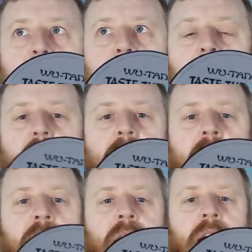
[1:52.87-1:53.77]
Taste of
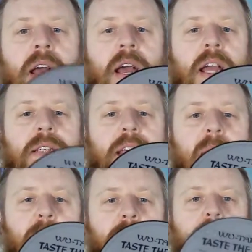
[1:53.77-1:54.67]
Pain. It's
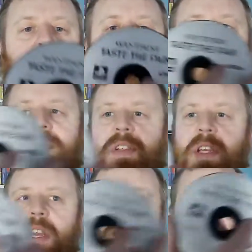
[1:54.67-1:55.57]
a game I've wanted to
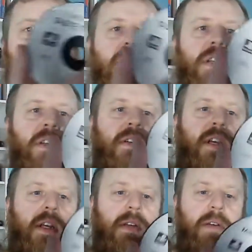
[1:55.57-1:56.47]
visit again
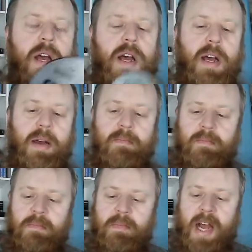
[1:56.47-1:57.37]
recently,
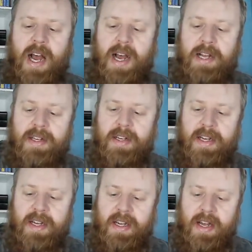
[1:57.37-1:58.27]

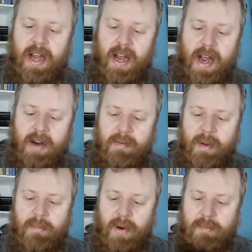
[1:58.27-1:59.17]
and I
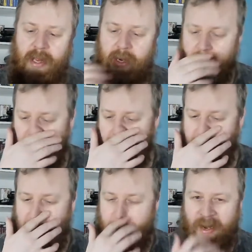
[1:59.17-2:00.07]
remember it being
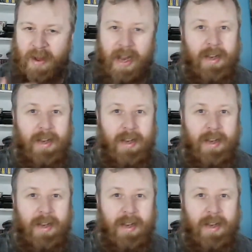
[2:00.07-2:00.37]
amazing.